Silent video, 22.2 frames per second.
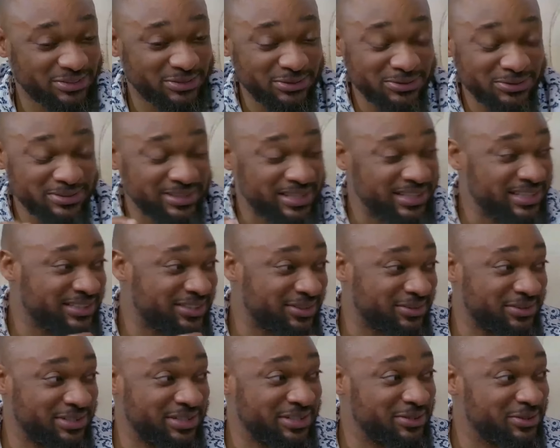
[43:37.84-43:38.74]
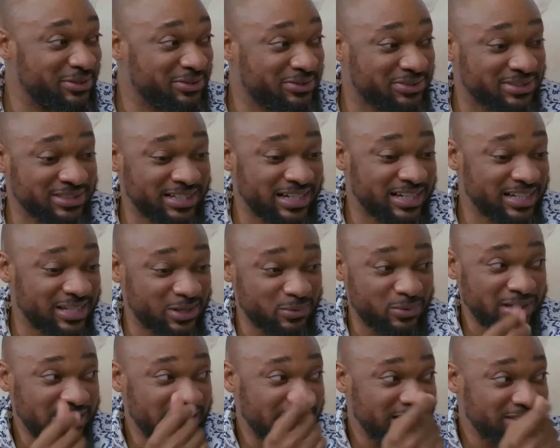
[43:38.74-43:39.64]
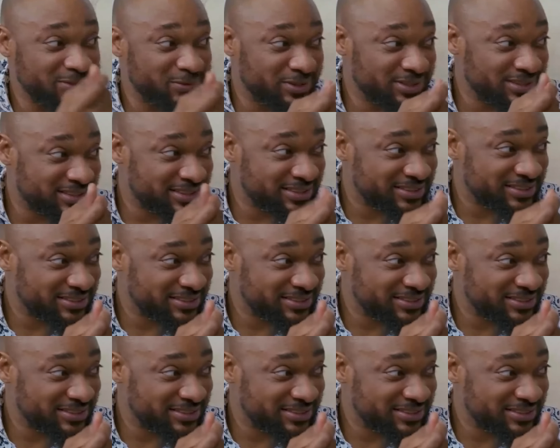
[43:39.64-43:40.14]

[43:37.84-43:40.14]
two things, they only go together when there's what?